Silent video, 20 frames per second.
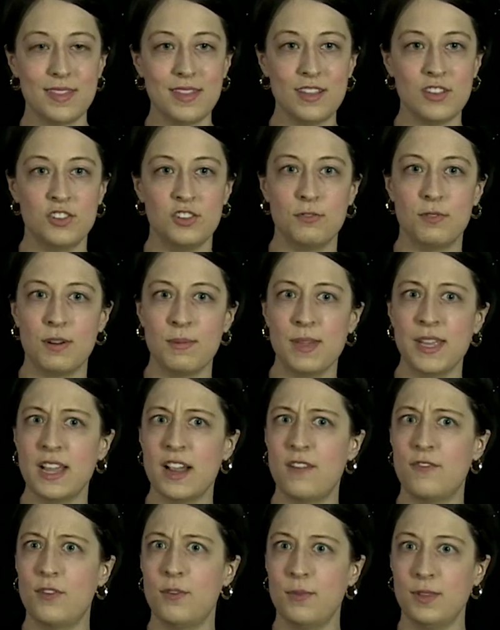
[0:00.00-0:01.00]
So you want to be
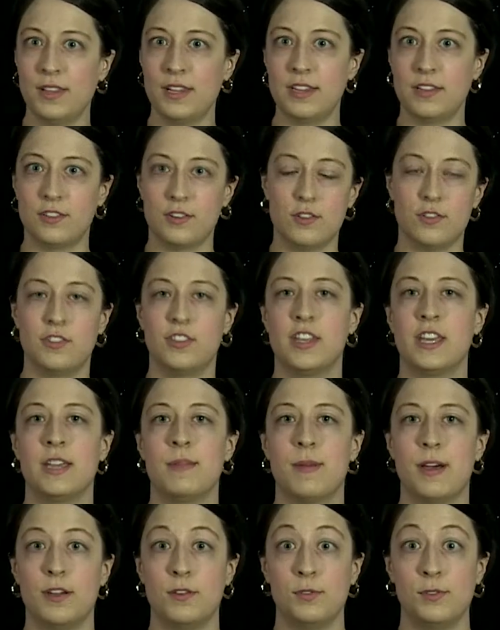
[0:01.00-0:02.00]
careful with listeners. Think
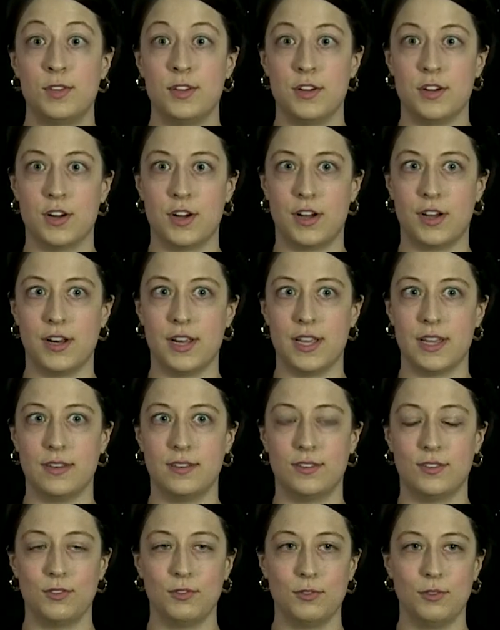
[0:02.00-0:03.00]
about who's in your
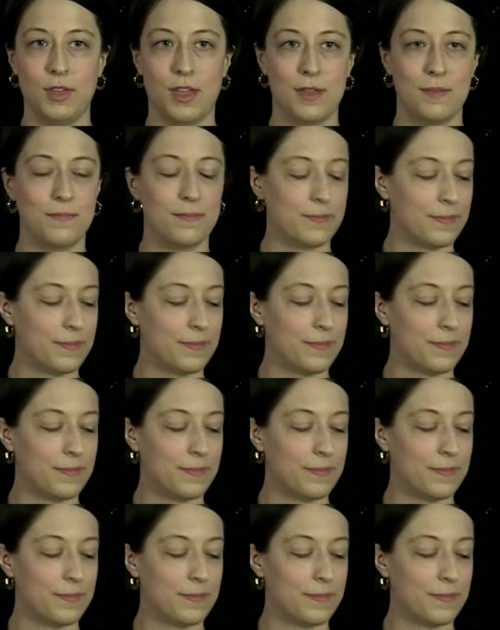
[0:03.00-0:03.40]
audience, okay?